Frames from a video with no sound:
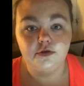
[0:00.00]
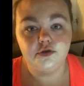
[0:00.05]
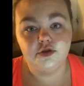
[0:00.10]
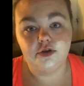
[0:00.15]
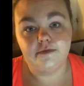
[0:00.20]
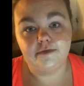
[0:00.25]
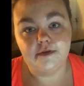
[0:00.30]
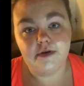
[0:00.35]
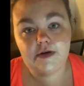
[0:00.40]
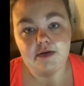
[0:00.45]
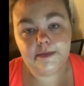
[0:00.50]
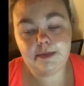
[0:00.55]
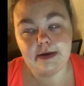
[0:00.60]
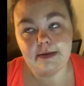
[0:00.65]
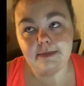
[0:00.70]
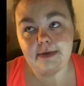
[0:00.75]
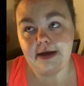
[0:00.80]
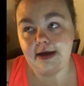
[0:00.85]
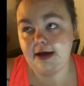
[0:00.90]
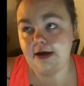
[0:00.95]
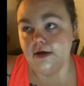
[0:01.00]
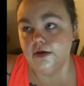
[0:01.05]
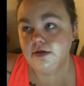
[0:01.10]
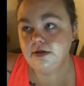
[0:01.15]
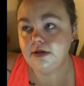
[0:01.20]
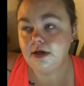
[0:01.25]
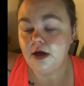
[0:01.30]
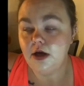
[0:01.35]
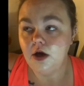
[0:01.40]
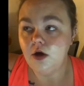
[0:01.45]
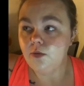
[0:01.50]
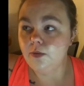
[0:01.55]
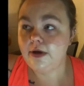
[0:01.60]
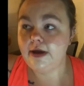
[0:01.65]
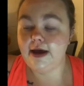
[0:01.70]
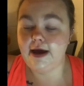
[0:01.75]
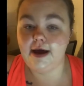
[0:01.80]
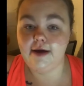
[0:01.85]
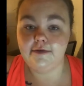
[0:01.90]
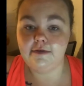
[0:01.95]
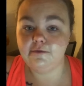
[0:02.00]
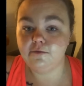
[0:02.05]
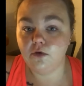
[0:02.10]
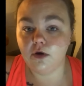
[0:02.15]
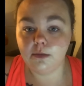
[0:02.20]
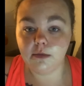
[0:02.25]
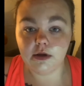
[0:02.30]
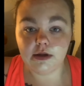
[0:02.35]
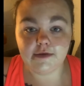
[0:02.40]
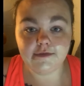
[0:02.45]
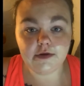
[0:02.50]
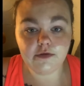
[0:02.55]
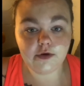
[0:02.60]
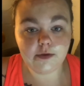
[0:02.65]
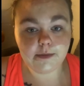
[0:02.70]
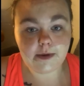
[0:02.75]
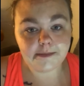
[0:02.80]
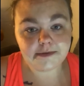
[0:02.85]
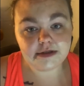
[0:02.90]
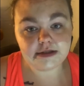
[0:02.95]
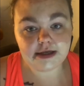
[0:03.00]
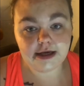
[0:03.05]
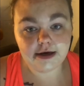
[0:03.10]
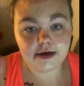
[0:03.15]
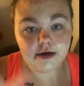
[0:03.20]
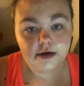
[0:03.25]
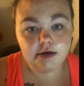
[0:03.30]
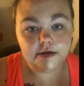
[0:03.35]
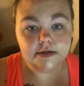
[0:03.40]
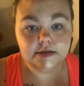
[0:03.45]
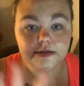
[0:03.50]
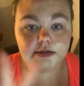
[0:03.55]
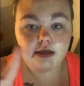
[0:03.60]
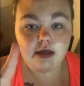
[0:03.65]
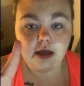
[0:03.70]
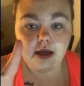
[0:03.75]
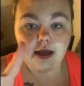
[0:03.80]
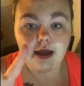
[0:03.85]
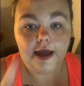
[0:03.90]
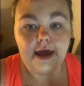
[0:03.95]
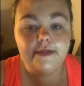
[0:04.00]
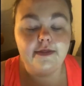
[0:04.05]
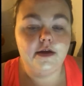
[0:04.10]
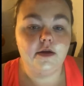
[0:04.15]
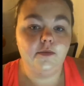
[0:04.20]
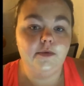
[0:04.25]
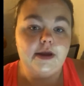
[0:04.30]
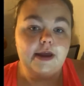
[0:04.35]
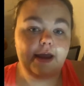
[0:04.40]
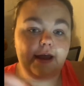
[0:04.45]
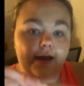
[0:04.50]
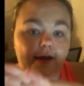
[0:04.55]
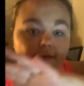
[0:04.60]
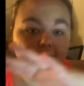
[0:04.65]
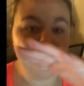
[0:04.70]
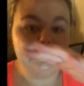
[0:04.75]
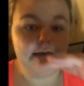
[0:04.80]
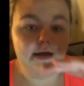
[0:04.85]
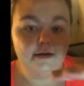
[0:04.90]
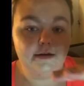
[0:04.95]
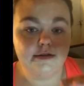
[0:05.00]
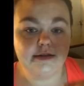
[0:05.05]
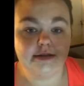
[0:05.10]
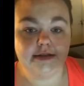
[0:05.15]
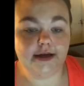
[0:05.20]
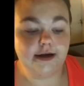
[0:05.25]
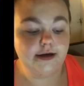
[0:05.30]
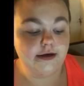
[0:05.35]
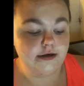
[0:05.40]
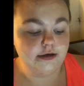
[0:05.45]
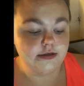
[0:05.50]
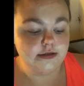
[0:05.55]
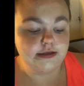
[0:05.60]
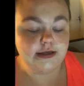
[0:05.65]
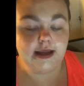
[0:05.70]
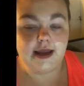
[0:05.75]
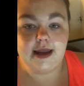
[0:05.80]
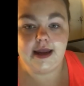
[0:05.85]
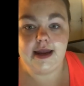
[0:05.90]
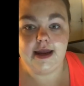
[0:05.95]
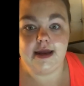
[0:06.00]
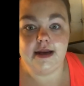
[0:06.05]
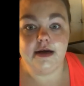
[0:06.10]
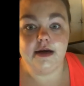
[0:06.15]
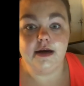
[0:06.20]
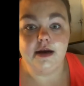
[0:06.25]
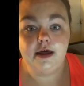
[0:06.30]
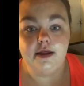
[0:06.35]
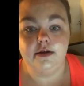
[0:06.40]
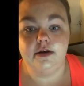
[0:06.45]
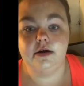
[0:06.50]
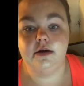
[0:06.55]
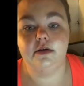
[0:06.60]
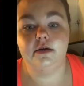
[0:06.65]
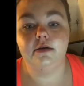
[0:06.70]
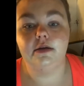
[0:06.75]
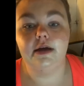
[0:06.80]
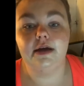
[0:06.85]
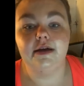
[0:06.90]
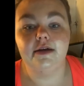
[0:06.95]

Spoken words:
So if you've never been in my house, we have a formal living room upstairs, and then we have downstairs another like